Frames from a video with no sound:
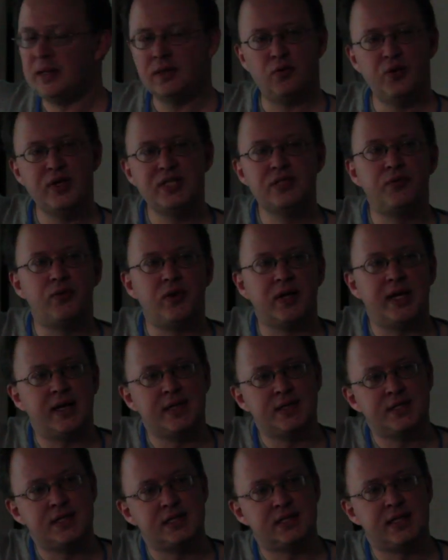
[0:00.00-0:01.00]
The reason for that
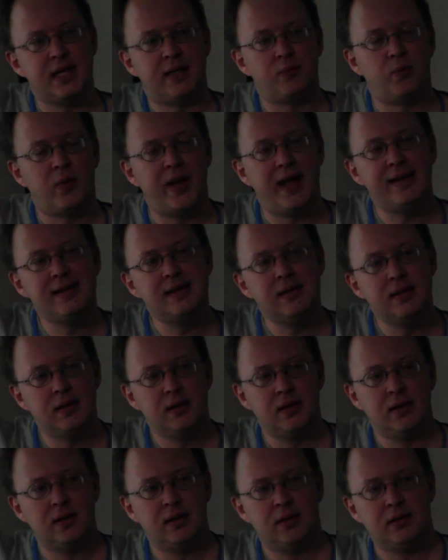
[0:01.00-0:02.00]
is that when
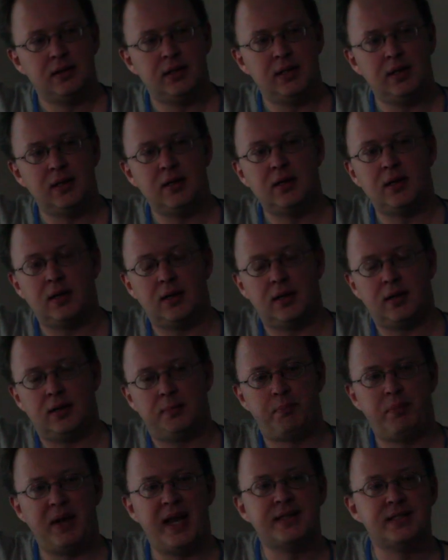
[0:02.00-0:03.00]
the
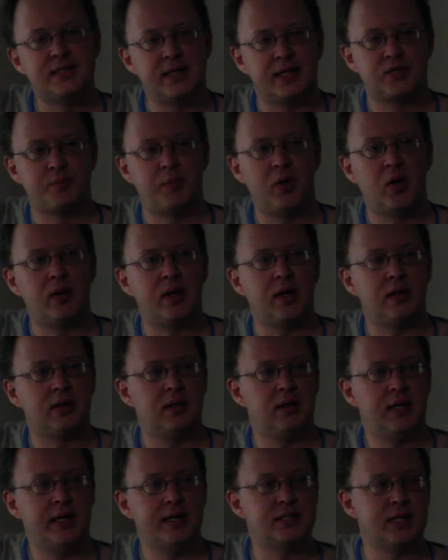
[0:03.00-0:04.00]
plants exploded,
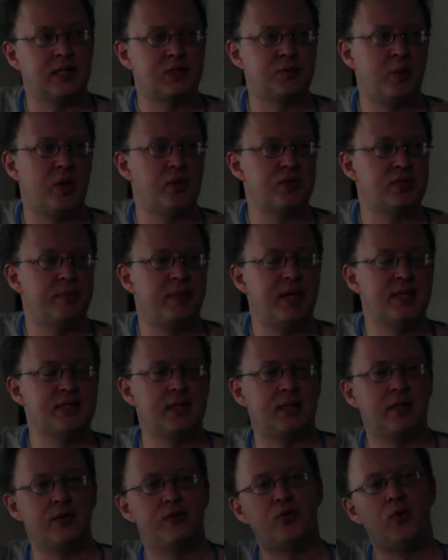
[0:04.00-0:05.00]
each explosion
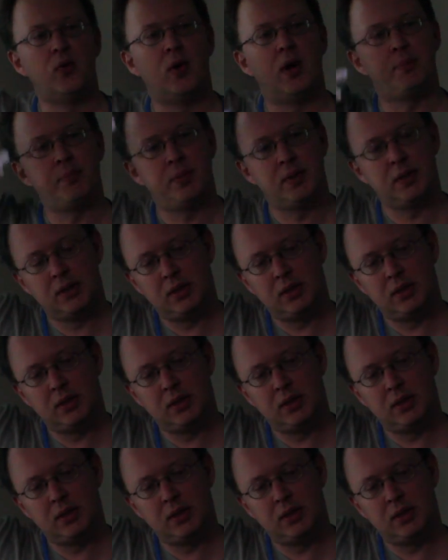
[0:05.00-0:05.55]
basically threw up